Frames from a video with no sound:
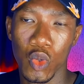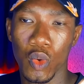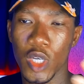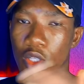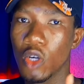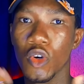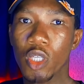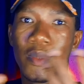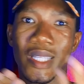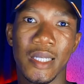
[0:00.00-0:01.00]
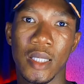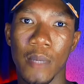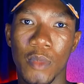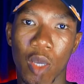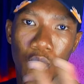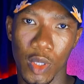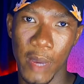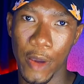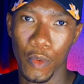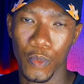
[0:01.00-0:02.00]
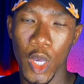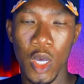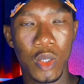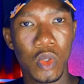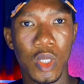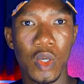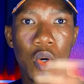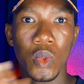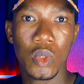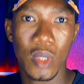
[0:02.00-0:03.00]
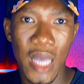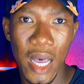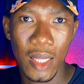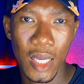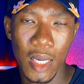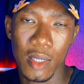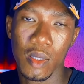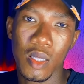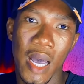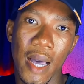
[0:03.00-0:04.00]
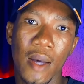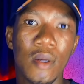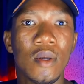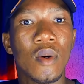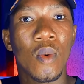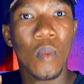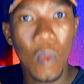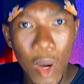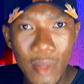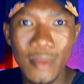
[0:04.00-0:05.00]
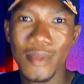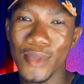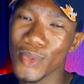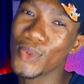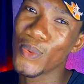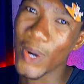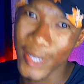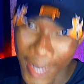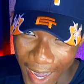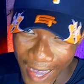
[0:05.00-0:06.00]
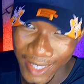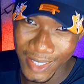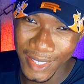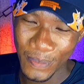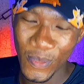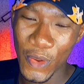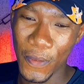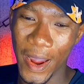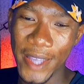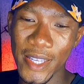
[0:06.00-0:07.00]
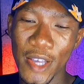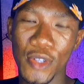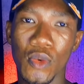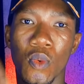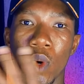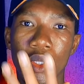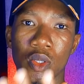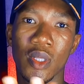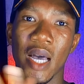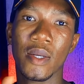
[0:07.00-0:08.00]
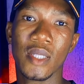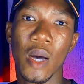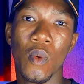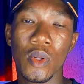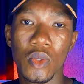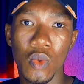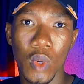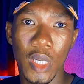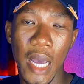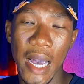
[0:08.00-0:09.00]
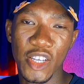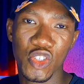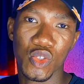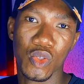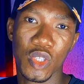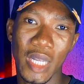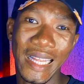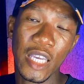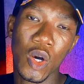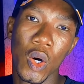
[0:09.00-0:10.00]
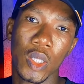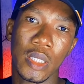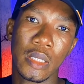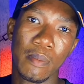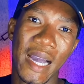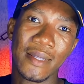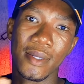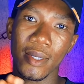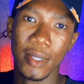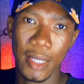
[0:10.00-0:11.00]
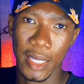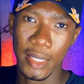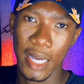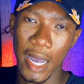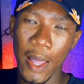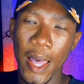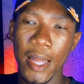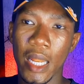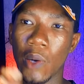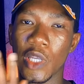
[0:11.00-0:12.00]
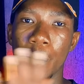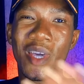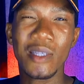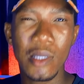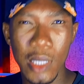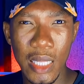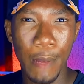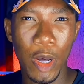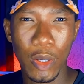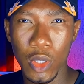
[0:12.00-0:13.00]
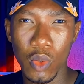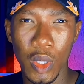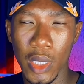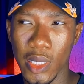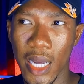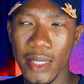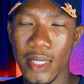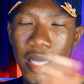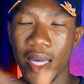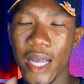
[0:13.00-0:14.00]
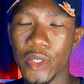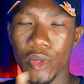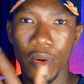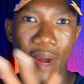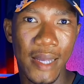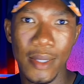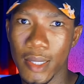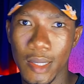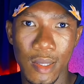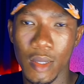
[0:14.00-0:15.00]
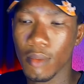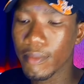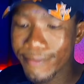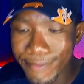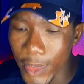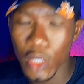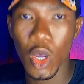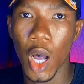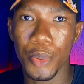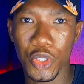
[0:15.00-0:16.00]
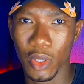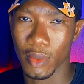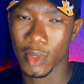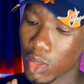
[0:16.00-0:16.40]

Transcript: So it's not going to be the same thing with my own. So the code to dial is *121#, right? So once you dial *121#, you click on smart data. Now the amazing thing about this one is that they categorize this option.